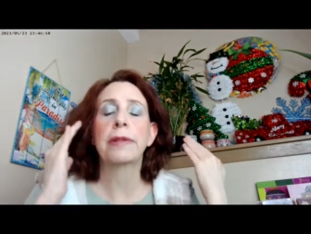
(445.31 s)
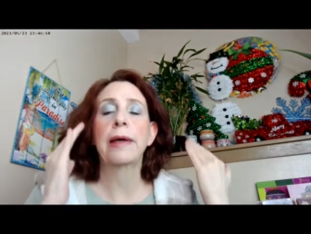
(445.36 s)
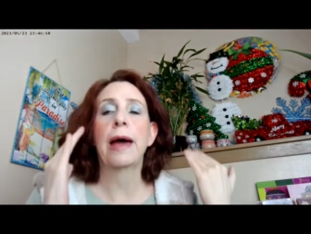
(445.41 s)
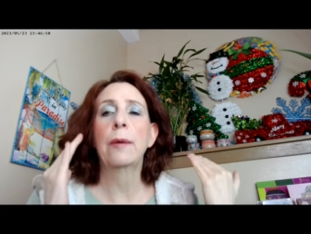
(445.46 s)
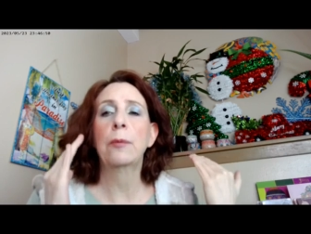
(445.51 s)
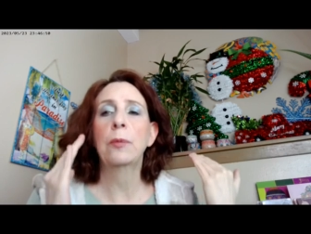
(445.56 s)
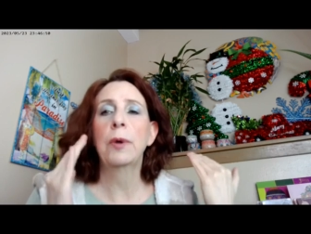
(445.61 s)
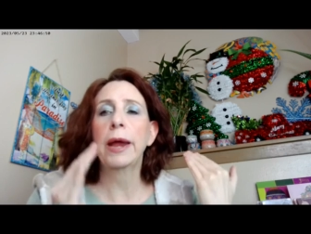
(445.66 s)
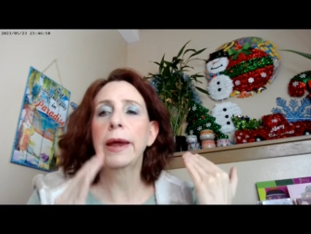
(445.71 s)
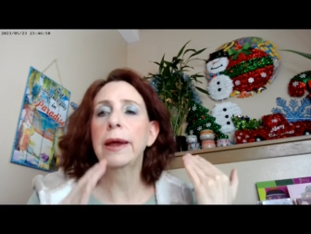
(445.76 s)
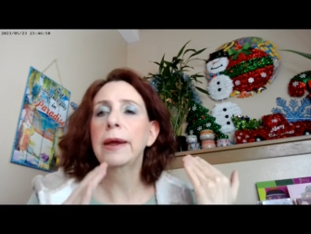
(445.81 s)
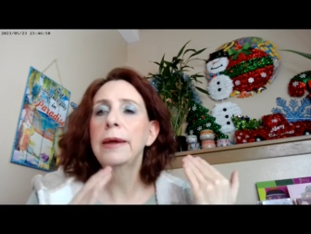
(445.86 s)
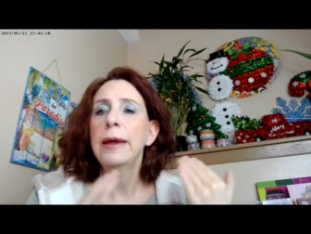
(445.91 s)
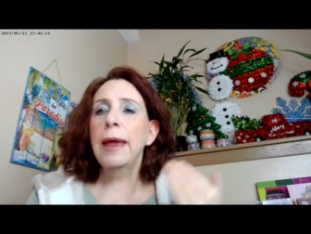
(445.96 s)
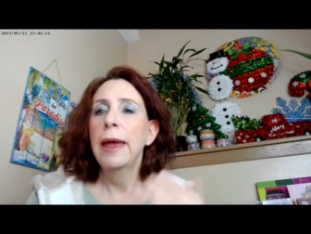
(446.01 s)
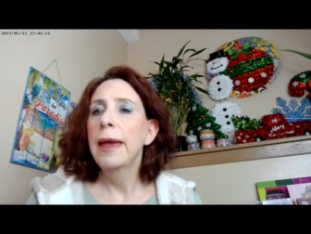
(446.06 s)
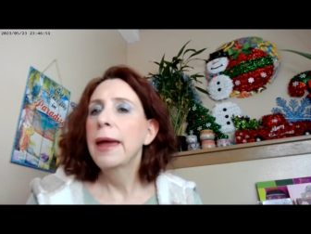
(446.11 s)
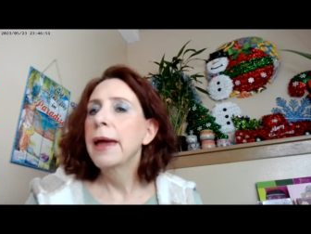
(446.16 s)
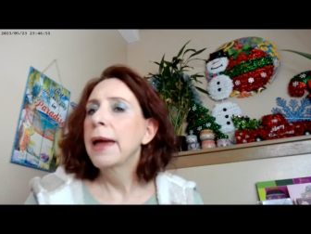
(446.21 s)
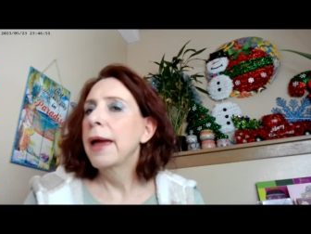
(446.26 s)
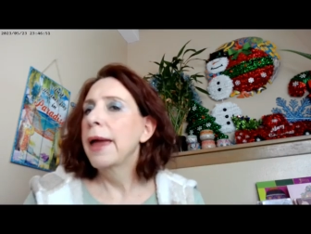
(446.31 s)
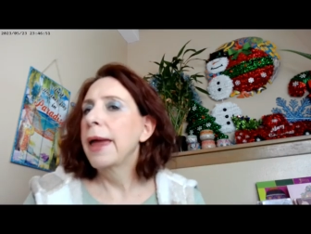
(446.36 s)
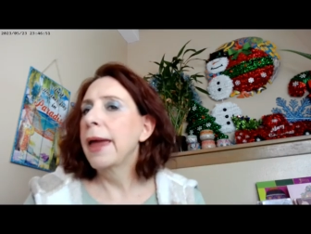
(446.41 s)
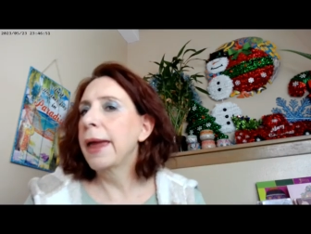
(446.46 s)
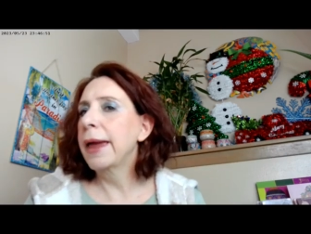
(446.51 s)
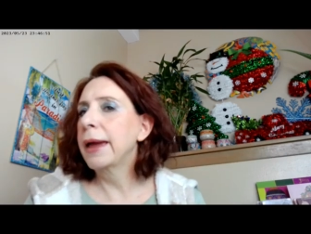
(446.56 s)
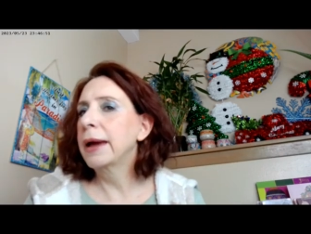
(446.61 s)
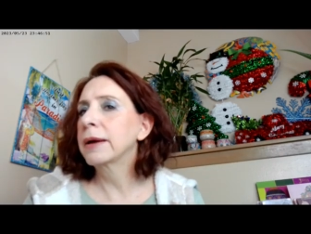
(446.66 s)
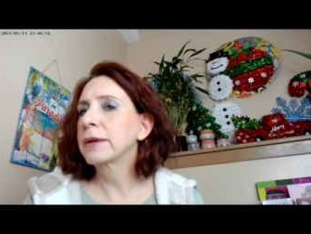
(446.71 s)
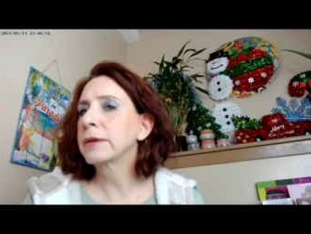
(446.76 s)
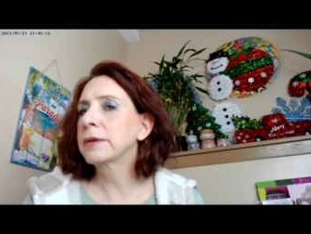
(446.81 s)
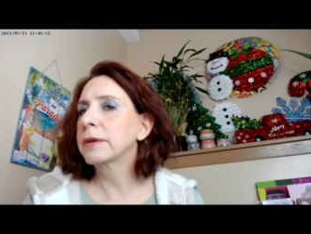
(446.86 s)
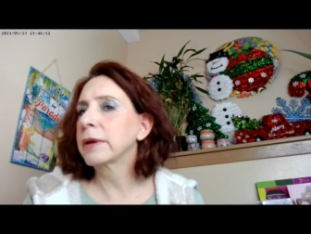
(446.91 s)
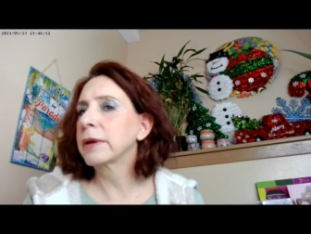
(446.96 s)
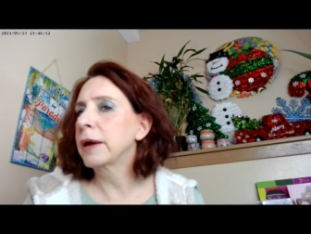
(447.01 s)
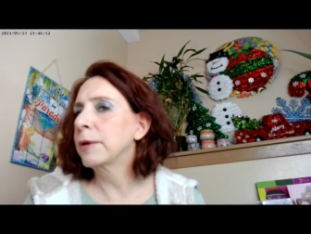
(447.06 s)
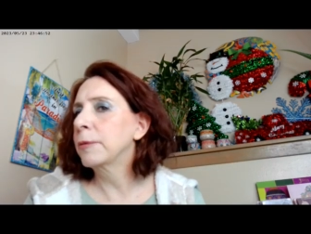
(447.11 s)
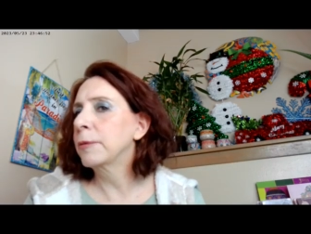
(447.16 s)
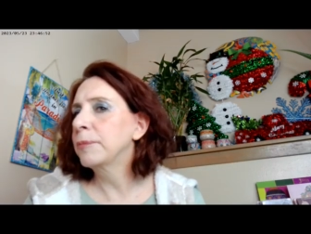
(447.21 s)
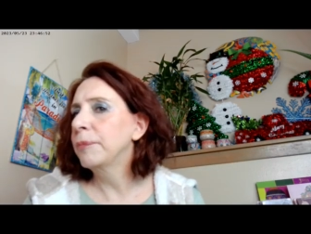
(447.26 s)
that way and
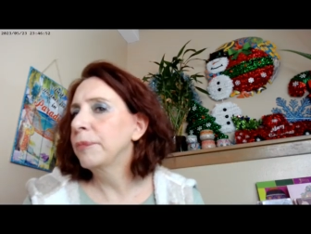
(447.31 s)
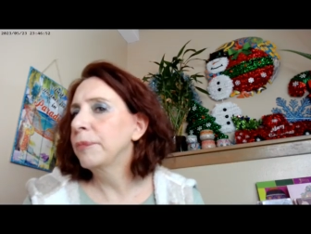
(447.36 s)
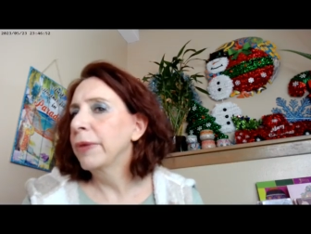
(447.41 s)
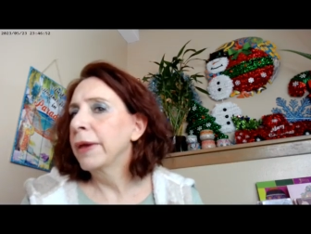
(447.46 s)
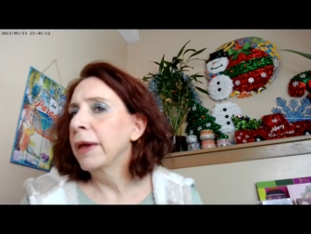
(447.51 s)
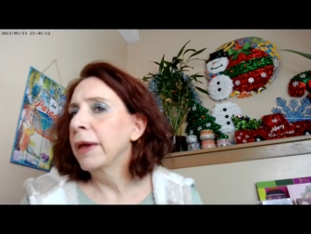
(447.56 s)
um,